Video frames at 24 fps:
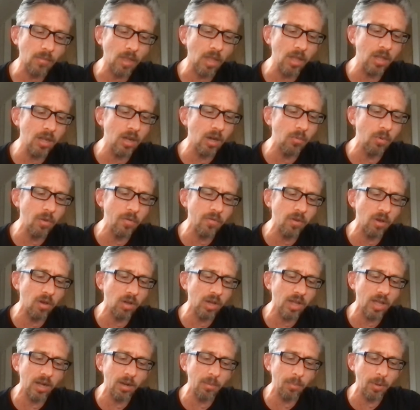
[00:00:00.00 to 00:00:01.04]
we've
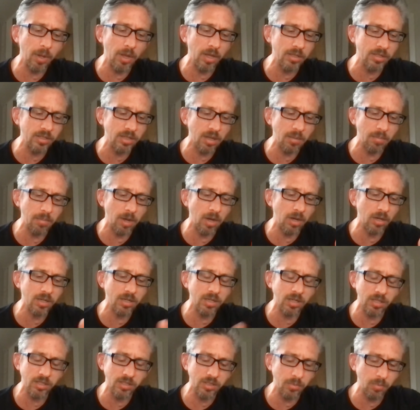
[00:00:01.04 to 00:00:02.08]
got kind of part-time
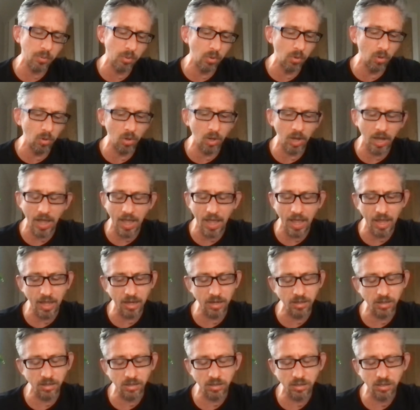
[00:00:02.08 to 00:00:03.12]
marketing support
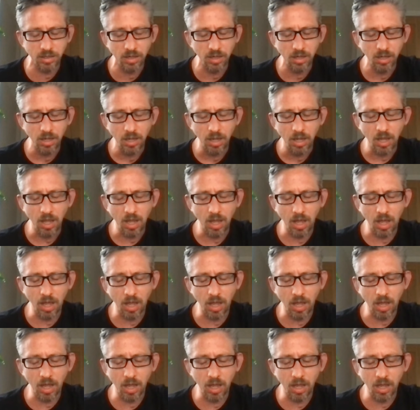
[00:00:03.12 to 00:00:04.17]
and
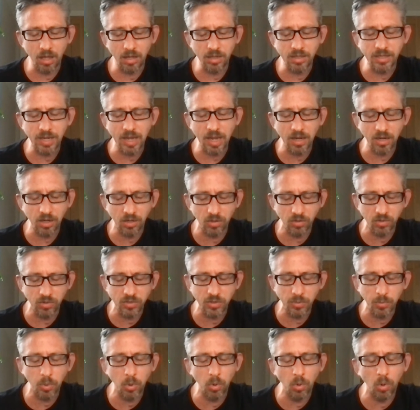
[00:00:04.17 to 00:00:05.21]
technical
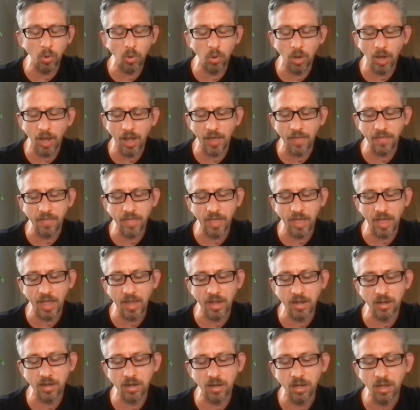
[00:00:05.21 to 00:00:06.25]
support, and
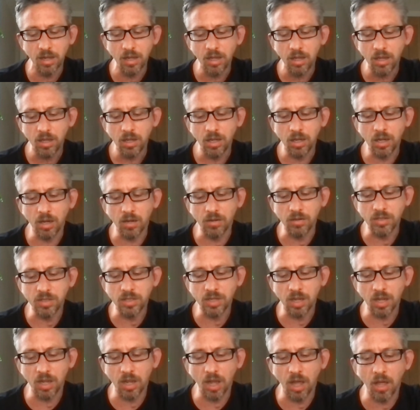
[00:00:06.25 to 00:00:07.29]
then
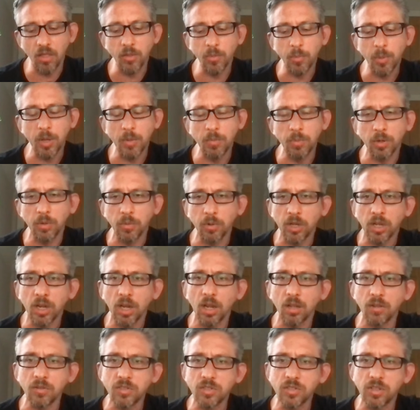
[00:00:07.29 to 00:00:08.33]
other people who are
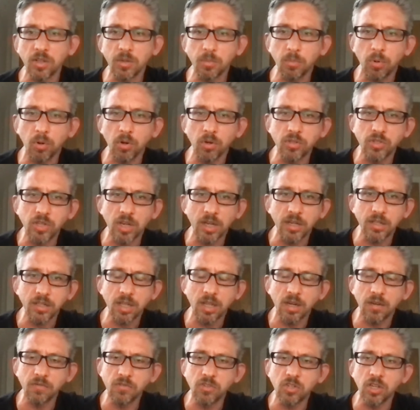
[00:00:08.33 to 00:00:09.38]
close to the project,
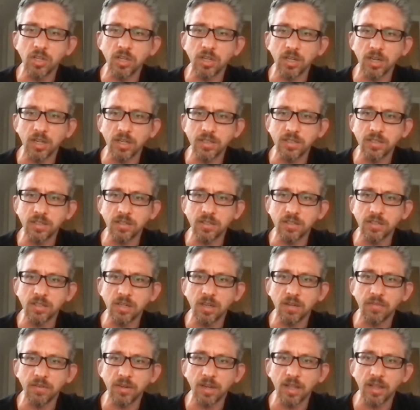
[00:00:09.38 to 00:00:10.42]
kind of journalists and
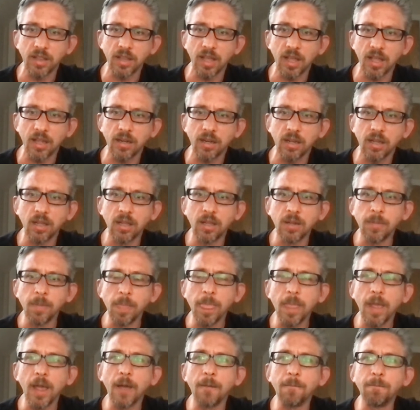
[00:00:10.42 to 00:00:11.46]
stuff like that.
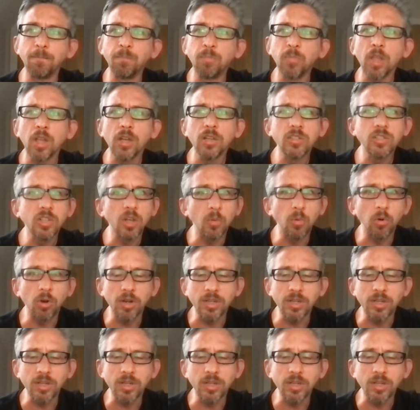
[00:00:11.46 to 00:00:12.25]
So we're